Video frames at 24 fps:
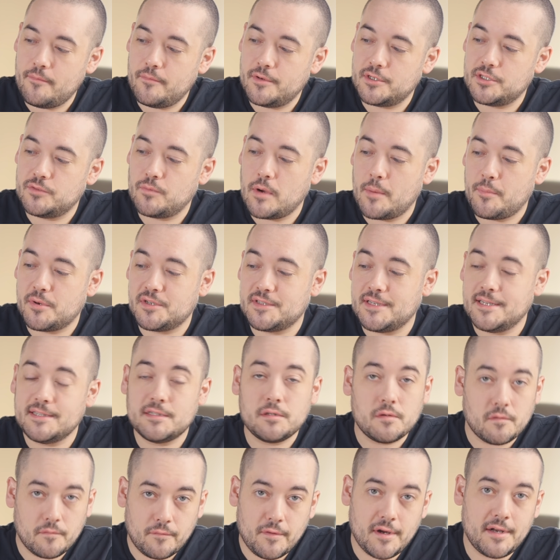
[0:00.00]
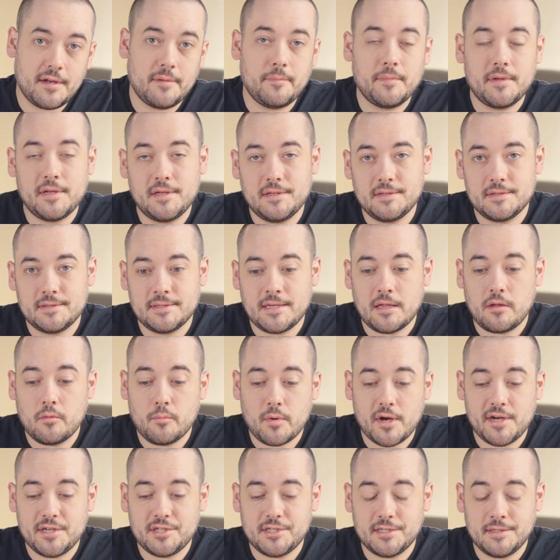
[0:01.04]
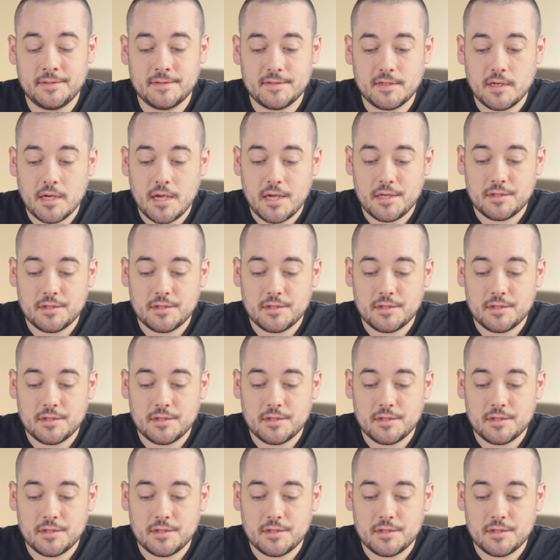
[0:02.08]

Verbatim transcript: Which represents freedom and celebrations.